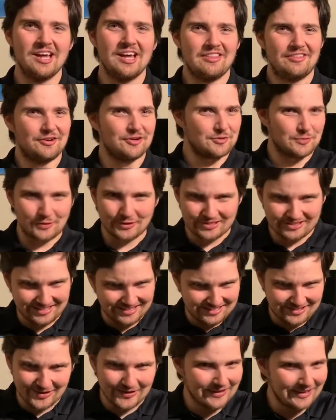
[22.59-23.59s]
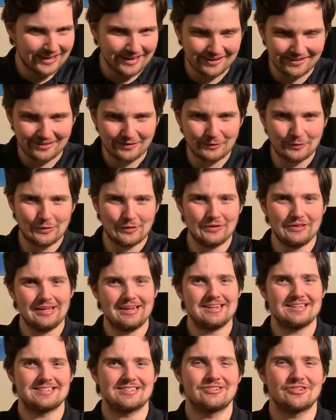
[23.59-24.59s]
There's worse things going on in the world,
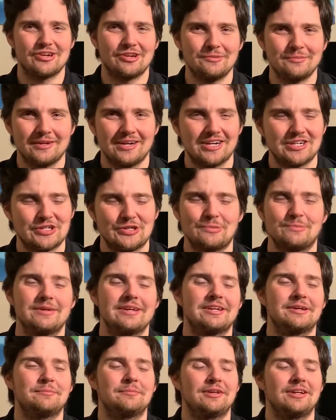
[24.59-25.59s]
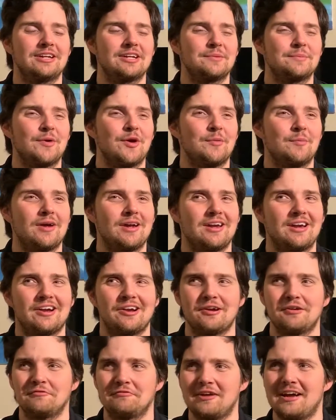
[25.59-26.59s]
ladies and gentlemen. I shouldn't be complaining about my
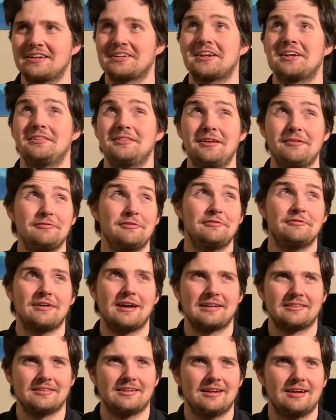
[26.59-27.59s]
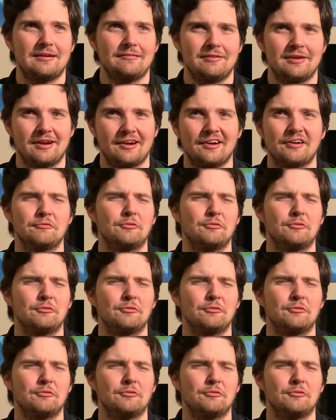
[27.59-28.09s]
hair. In fact, I love the fact that I have hair.